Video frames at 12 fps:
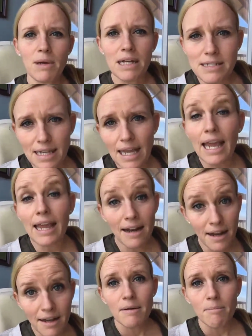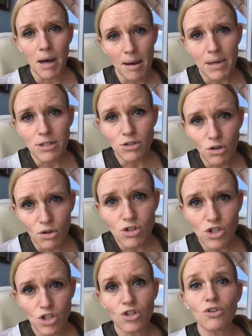I'd say, Hannah, Mama told
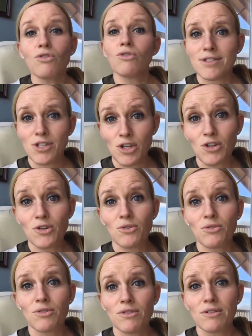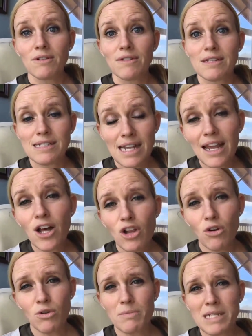you to say
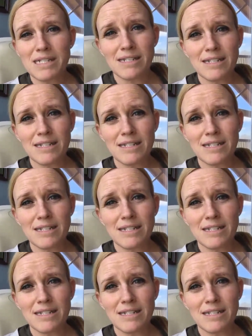hello to Mrs.